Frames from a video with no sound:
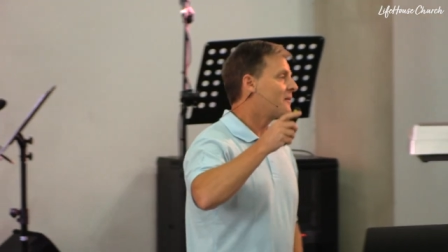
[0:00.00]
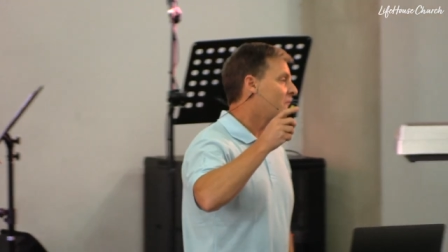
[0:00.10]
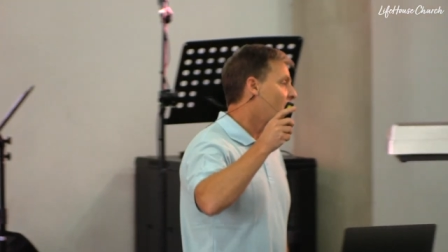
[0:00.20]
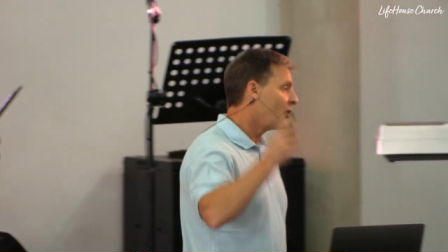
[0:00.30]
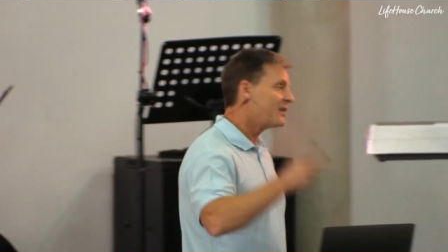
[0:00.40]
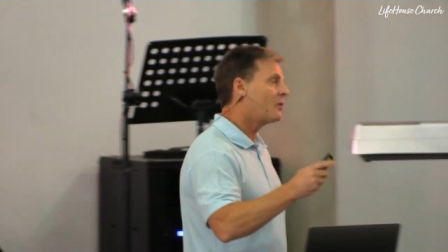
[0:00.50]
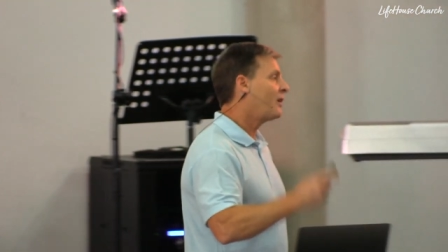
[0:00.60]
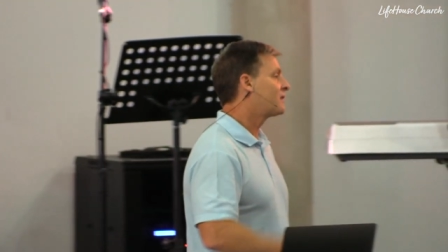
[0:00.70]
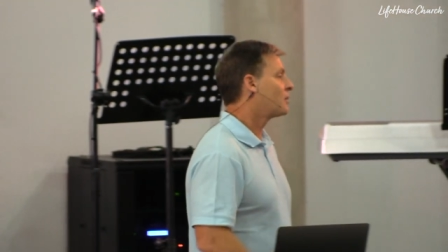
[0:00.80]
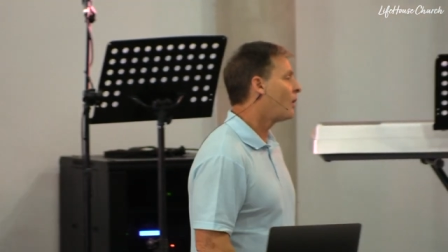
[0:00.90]
the
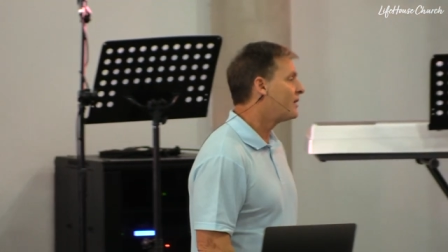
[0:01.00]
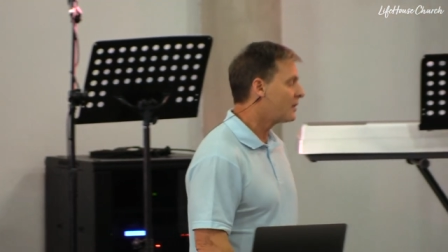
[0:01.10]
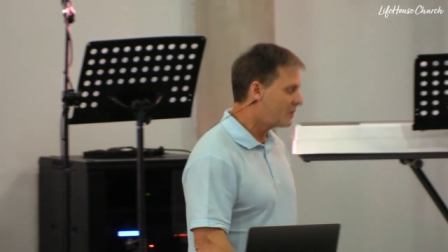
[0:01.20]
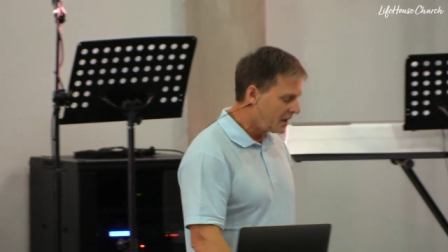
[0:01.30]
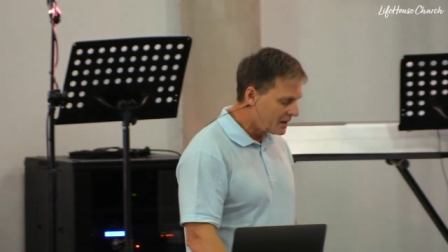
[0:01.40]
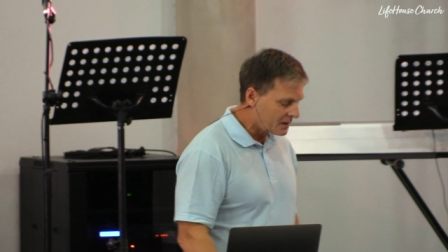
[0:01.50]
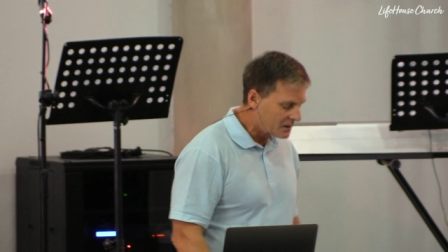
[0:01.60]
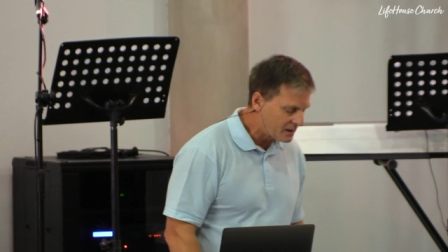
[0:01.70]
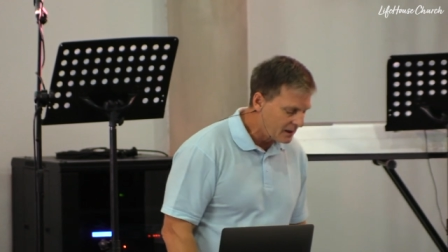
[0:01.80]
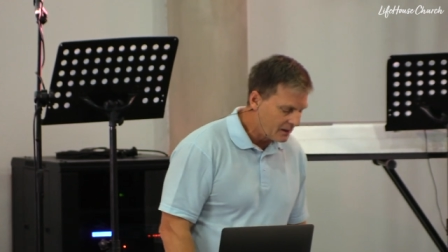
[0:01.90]
resurrected ones of
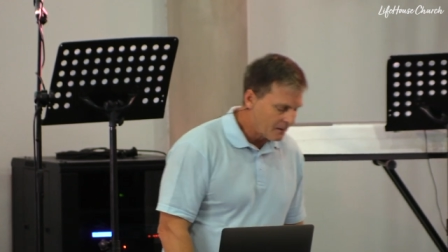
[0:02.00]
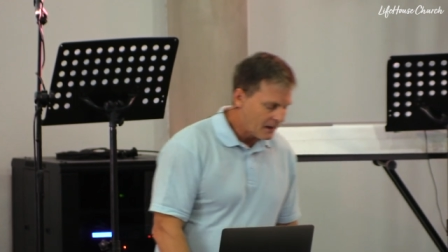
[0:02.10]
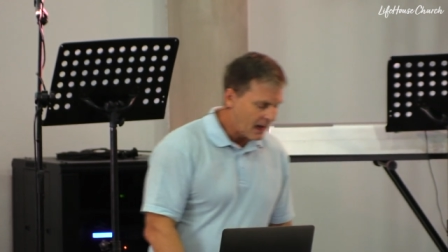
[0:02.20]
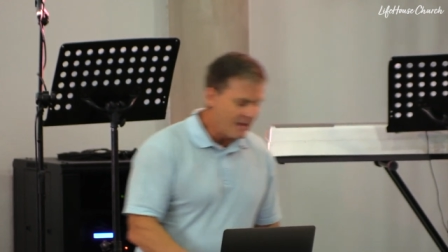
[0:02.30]
Jesus. And